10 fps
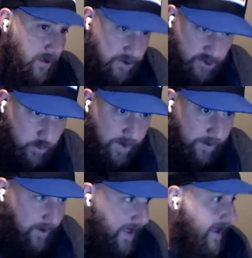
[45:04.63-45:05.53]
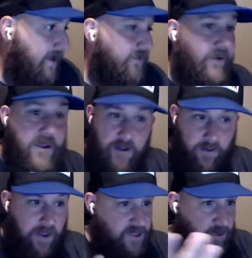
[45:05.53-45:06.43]
Twitter Live.
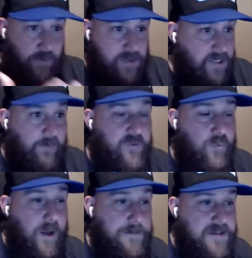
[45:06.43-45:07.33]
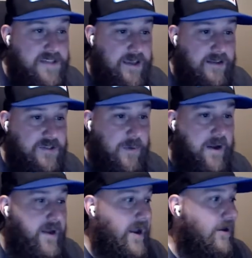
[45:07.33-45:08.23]
Is some of you might be seeing this right
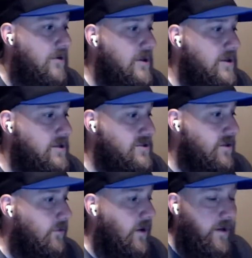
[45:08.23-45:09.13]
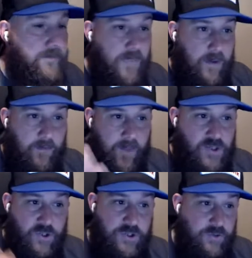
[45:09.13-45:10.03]
now. So make
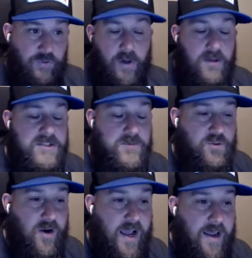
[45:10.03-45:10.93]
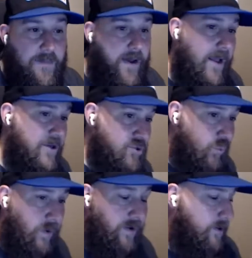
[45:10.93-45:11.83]
sure you subscribe on,
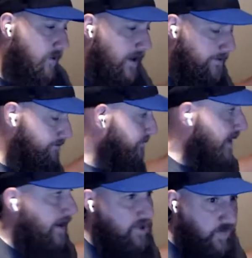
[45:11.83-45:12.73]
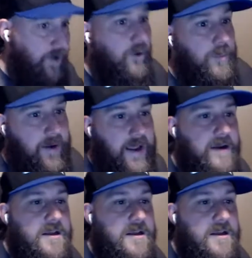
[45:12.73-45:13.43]
on not on Twitter, but on